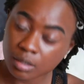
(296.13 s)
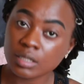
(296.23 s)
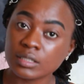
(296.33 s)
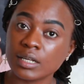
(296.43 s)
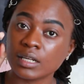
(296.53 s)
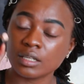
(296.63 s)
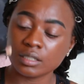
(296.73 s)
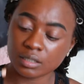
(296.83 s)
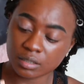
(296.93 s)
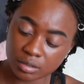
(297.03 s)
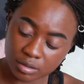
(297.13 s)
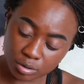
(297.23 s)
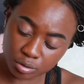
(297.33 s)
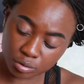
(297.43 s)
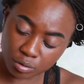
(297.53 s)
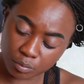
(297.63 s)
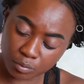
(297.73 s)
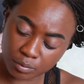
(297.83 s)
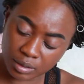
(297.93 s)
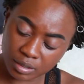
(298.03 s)
There's like a soap
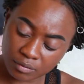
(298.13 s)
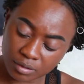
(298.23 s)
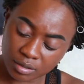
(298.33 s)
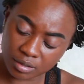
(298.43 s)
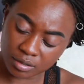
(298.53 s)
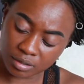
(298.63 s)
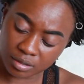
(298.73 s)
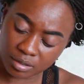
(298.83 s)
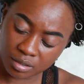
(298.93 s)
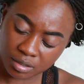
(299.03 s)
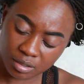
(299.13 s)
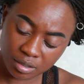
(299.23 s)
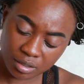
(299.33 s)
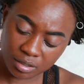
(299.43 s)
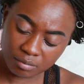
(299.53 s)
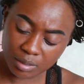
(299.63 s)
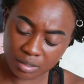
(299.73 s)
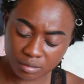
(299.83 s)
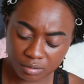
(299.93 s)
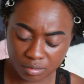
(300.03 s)
or whatever in the
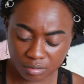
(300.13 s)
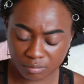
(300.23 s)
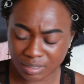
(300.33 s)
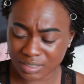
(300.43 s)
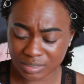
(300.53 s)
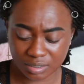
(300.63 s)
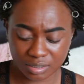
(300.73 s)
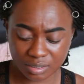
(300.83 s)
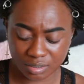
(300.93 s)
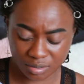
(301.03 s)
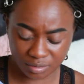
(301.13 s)
middle. What is it?